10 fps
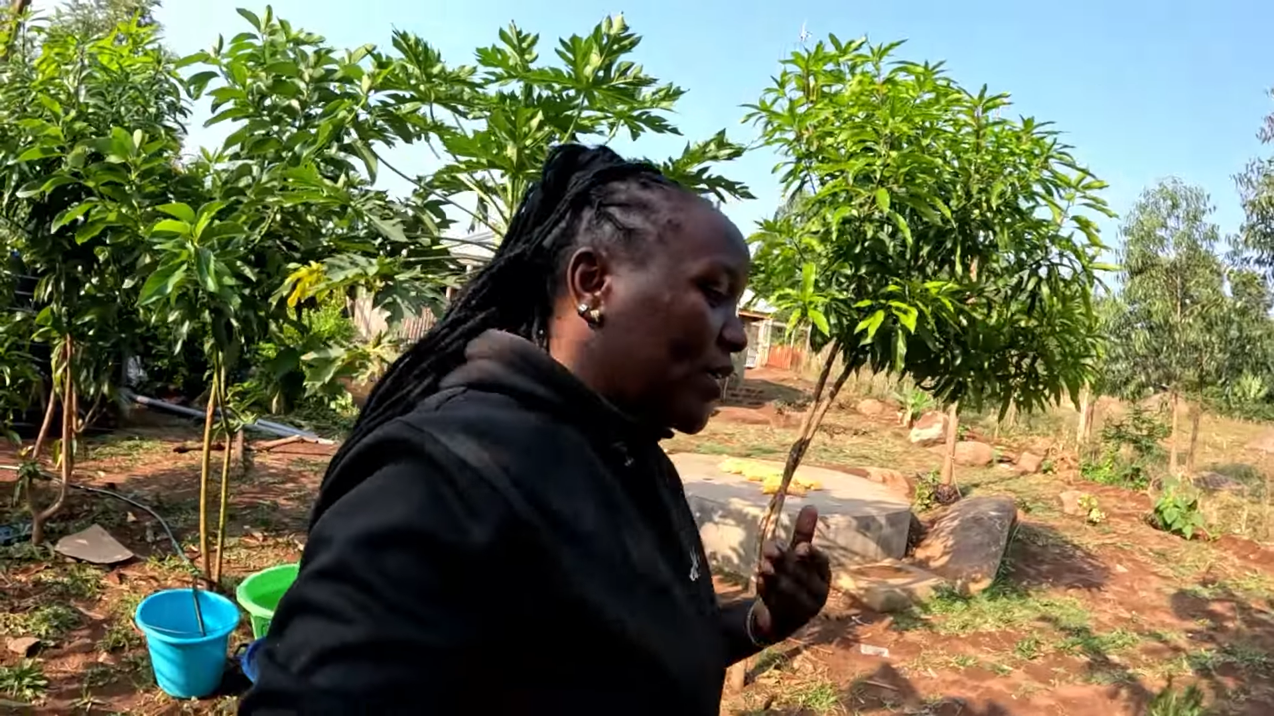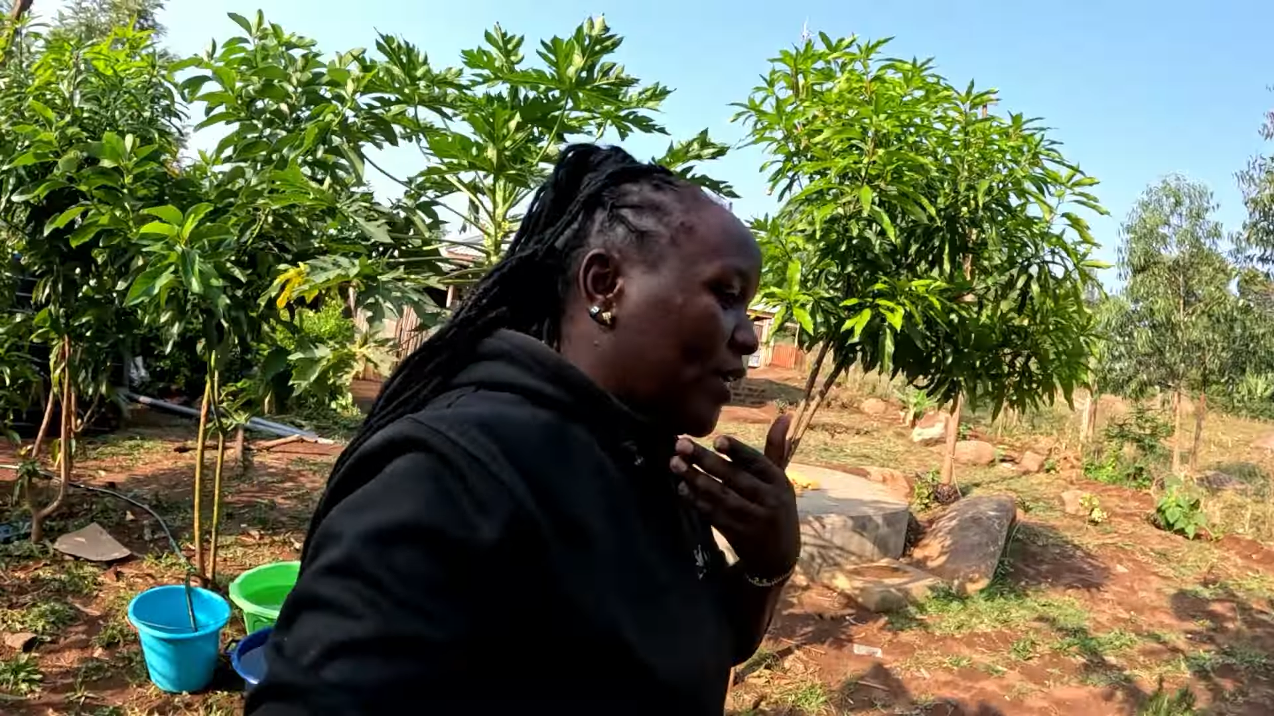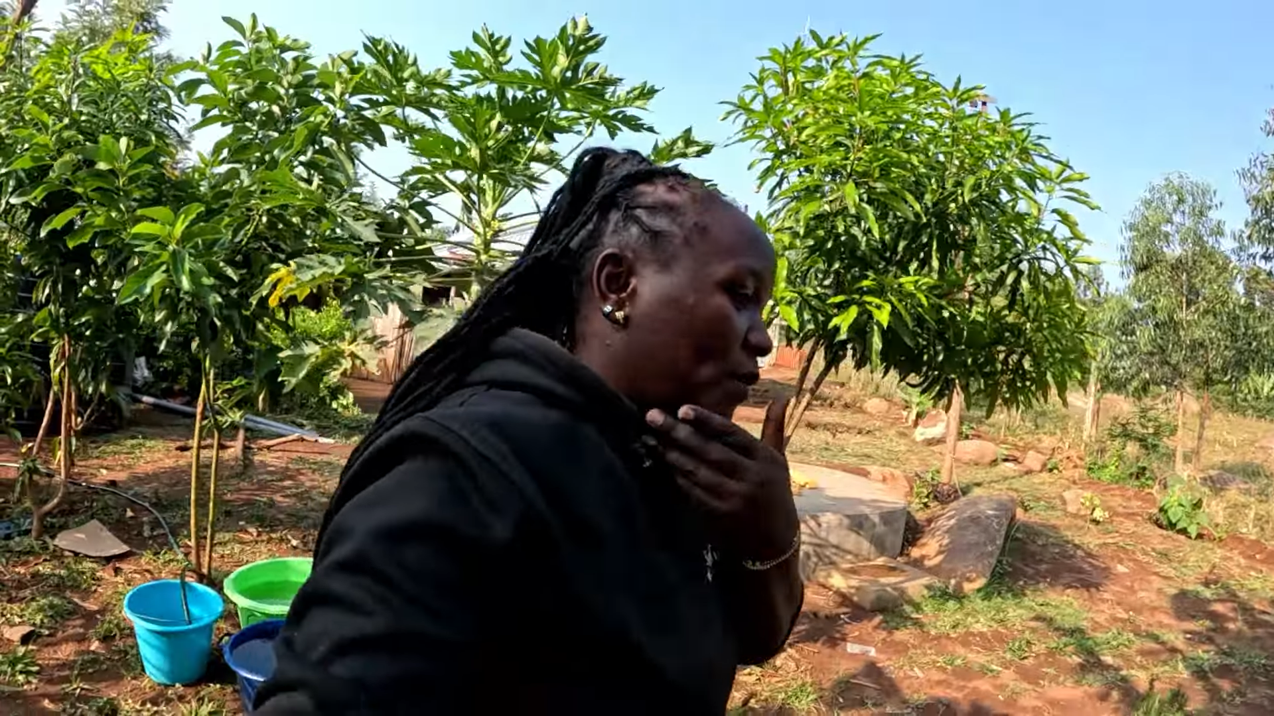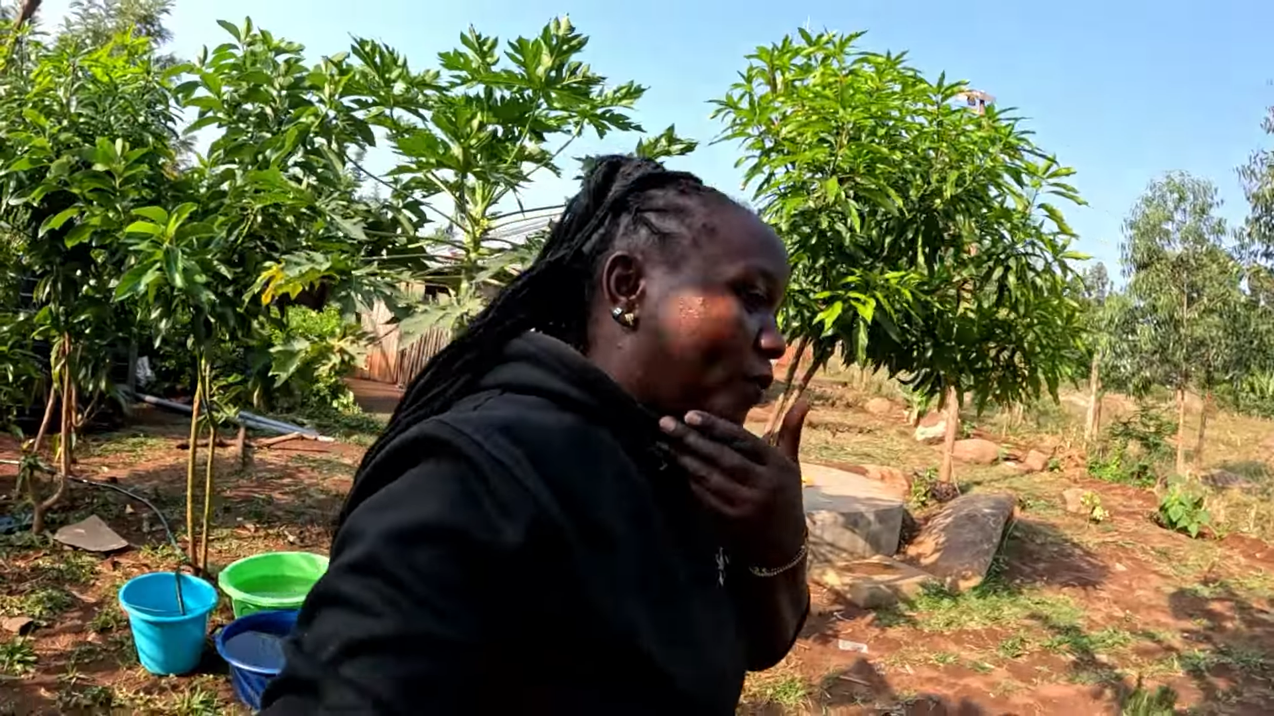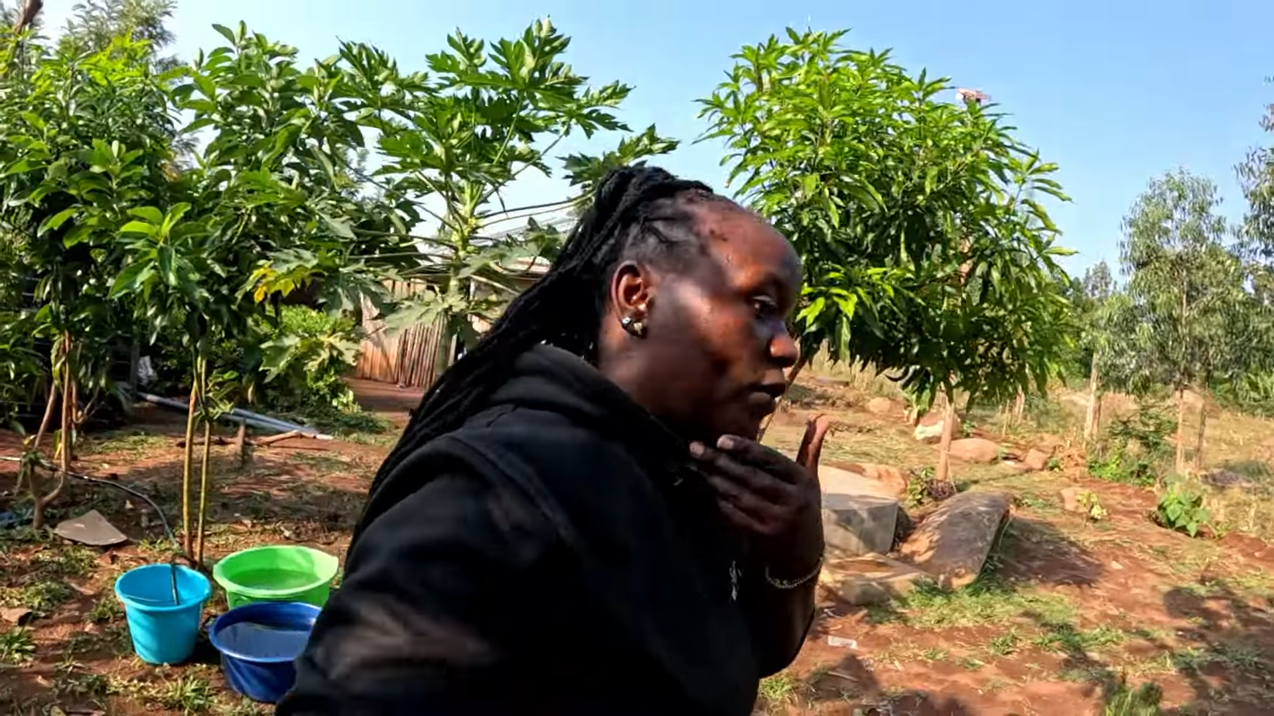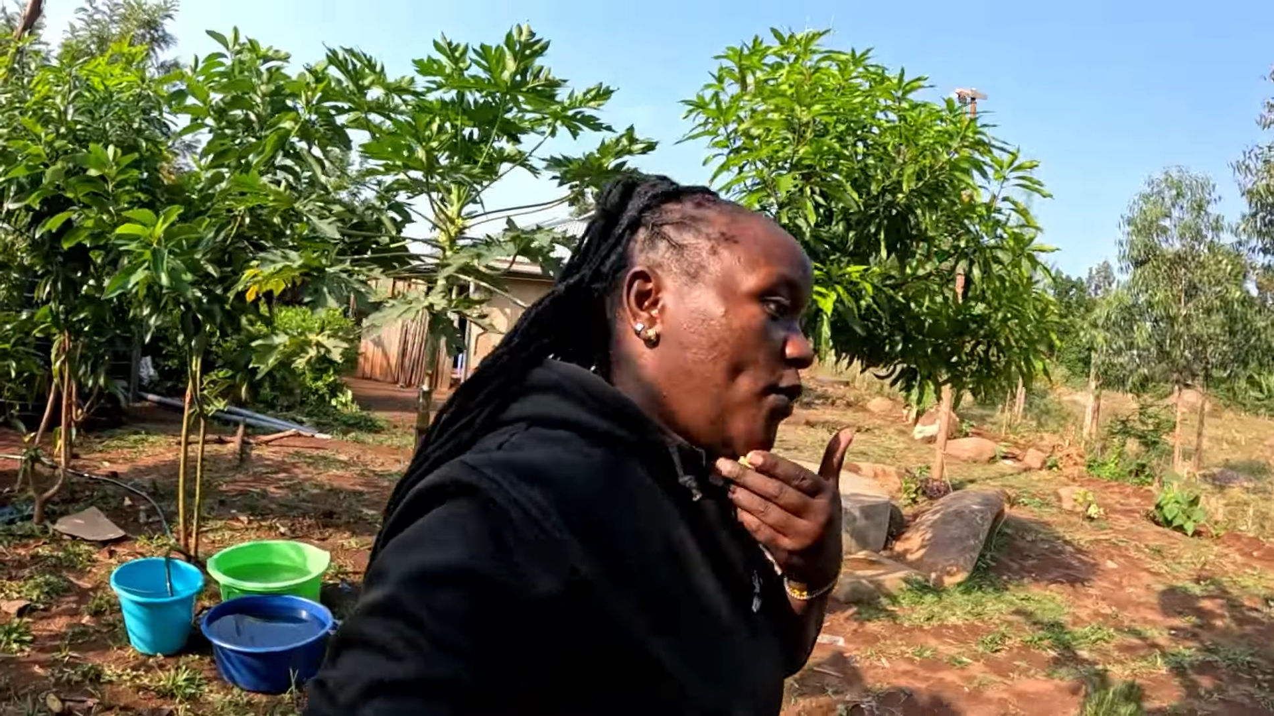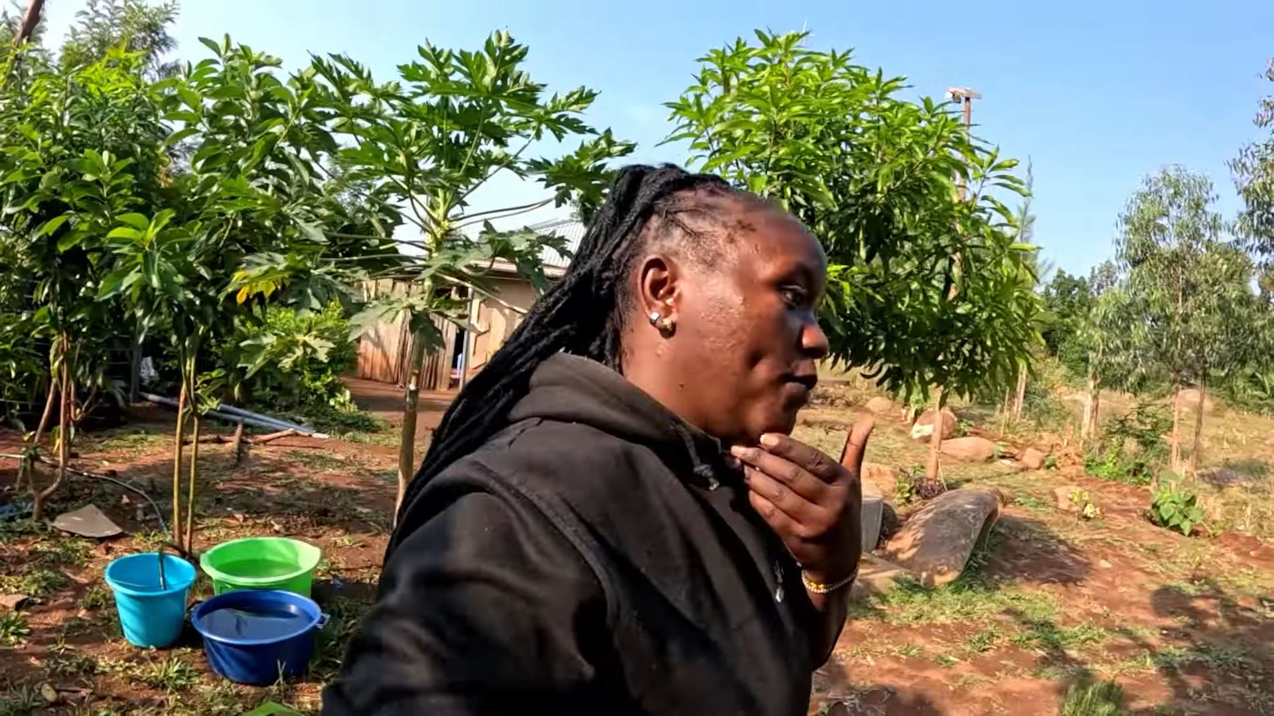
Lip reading: keep you.